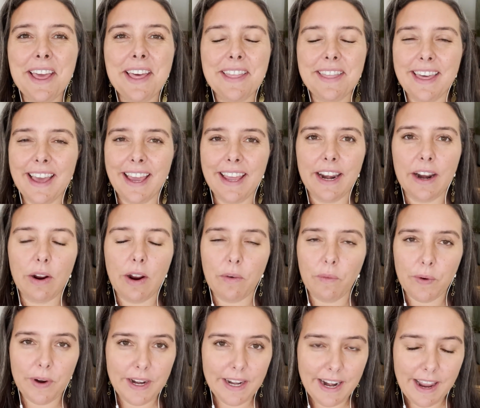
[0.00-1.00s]
that
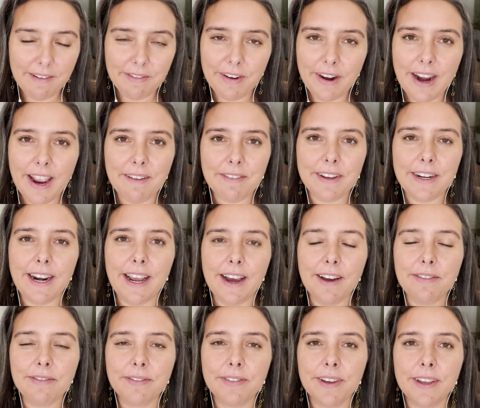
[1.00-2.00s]
we'll never have
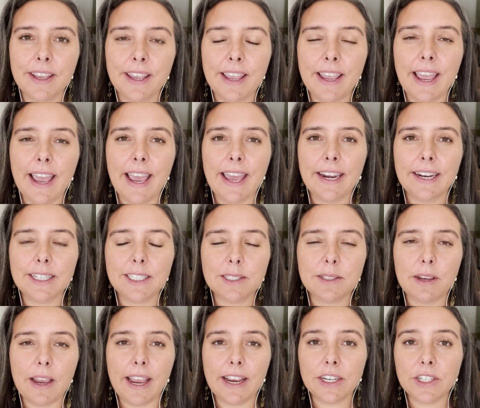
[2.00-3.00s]
enough. And it's
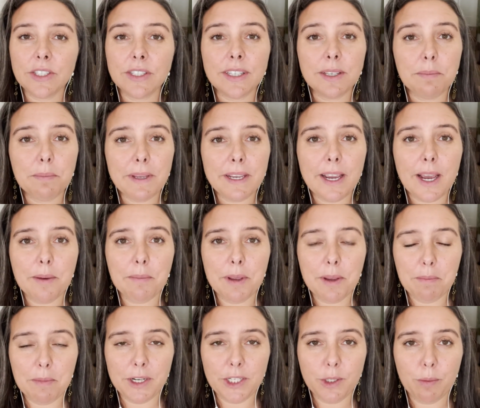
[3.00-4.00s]
actually
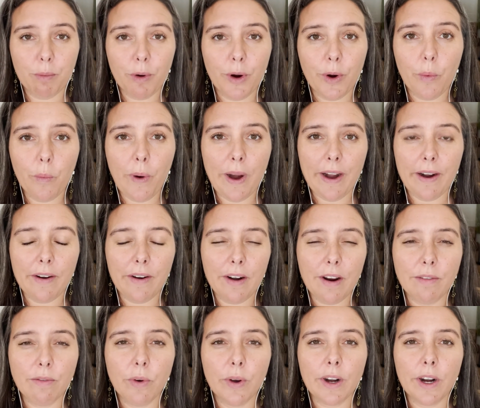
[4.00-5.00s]
becoming much more aware
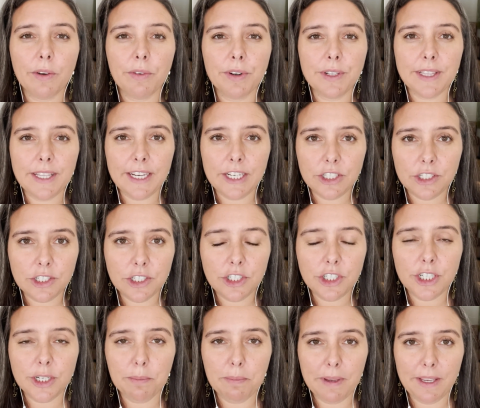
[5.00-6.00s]
of what our
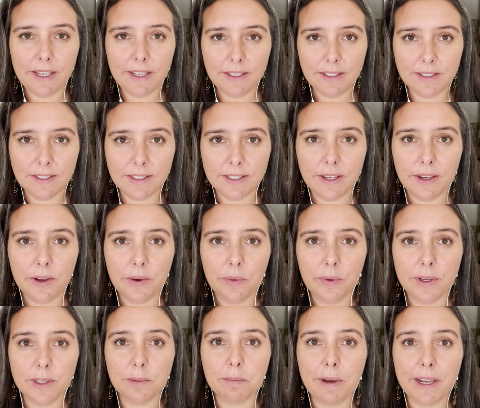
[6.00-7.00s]
relationship is
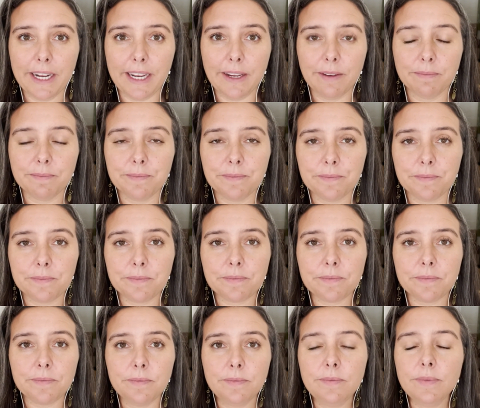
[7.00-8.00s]
with money.
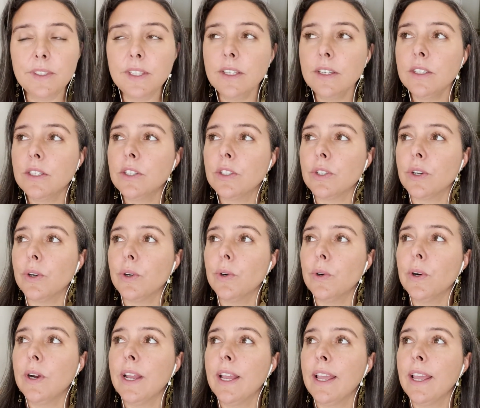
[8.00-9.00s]
So